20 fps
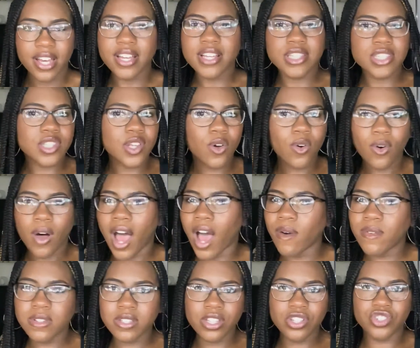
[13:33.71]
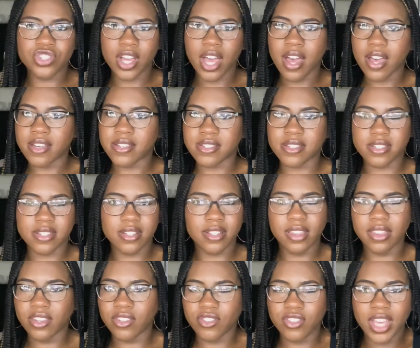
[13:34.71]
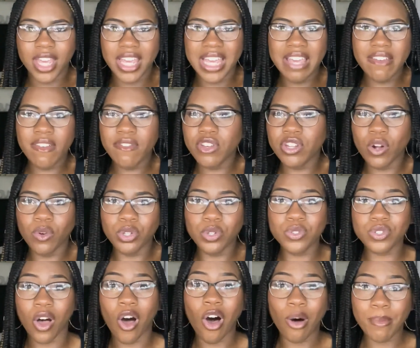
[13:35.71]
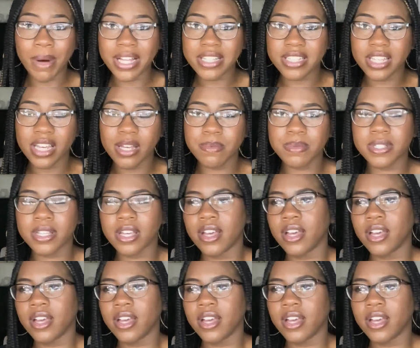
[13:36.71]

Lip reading: So I would suggest, even if you don't use all my tips,